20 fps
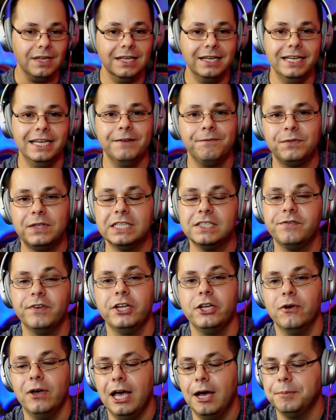If this
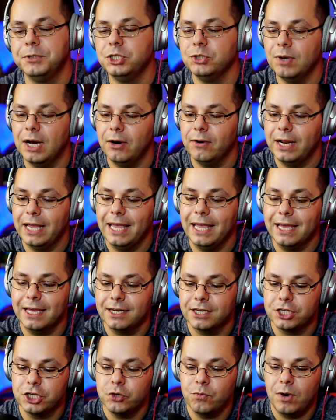video helped you out
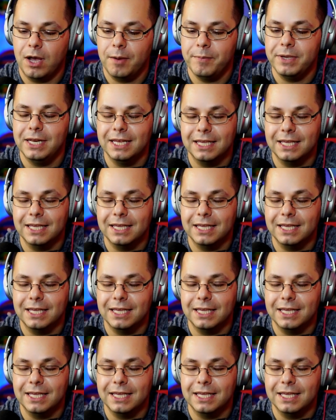and you want me to